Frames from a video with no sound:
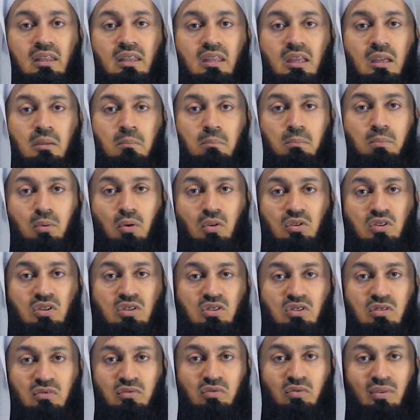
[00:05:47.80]
The
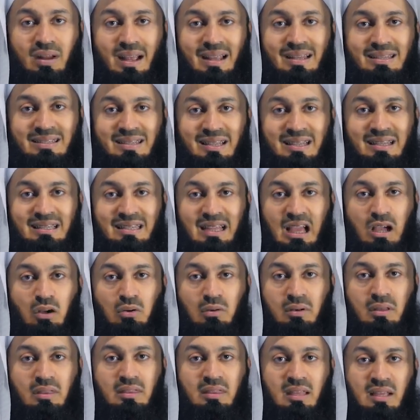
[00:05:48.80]
importance of writing
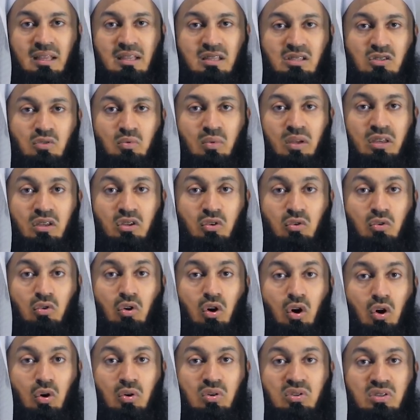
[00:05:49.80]
down things when
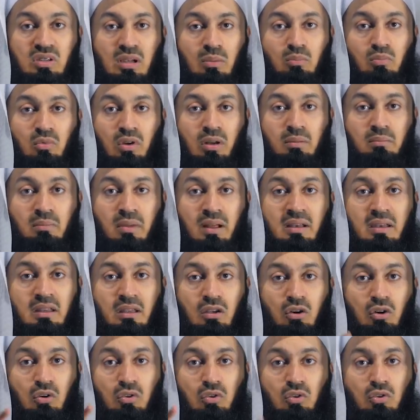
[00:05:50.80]
you owe someone
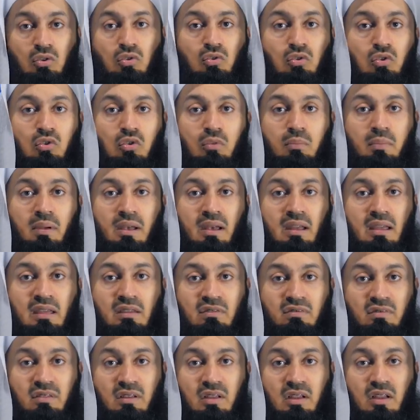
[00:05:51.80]
money, O you who
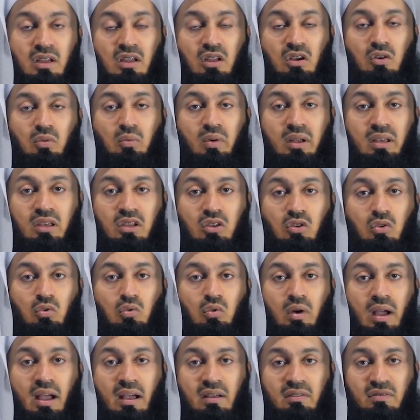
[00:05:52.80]
believe, when
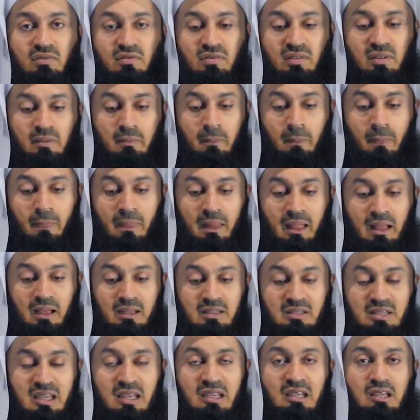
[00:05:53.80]
you have
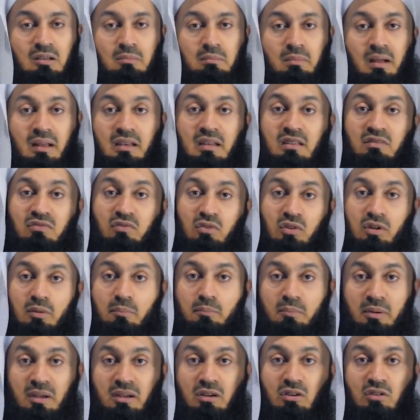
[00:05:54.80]
taken money for
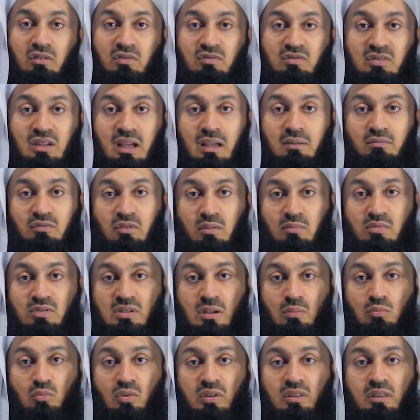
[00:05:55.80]
a period of time from
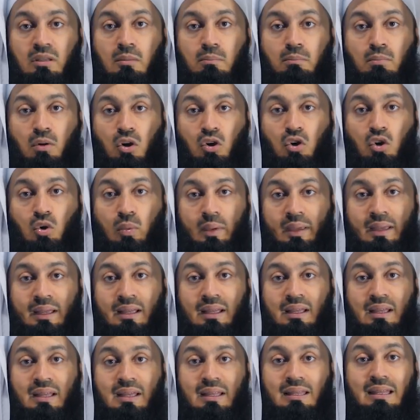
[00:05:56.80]
someone, the
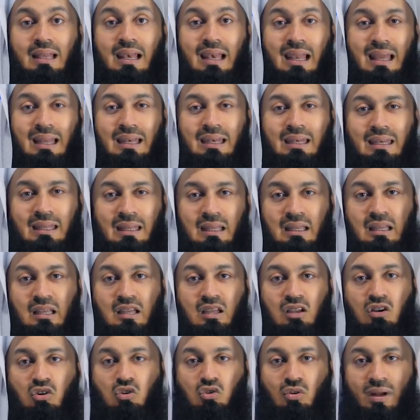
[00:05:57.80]
borrowing, the
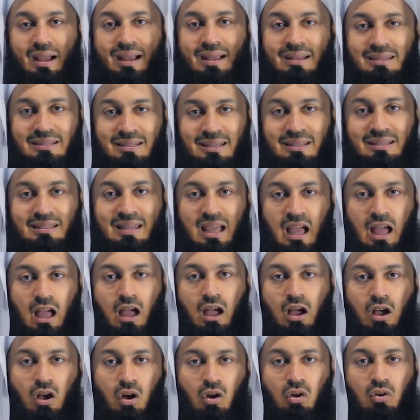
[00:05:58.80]
lending, write it
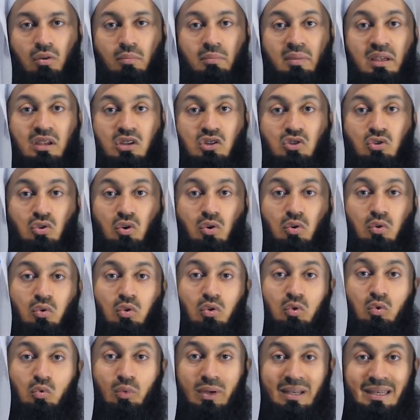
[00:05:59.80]
down. Make
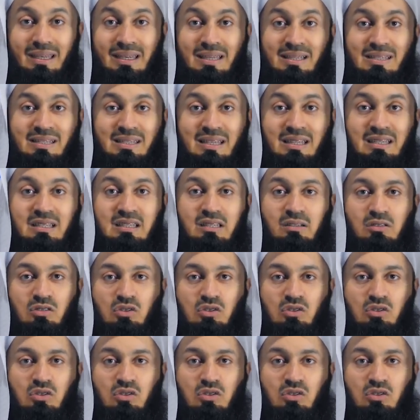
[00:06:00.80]
sure you witness it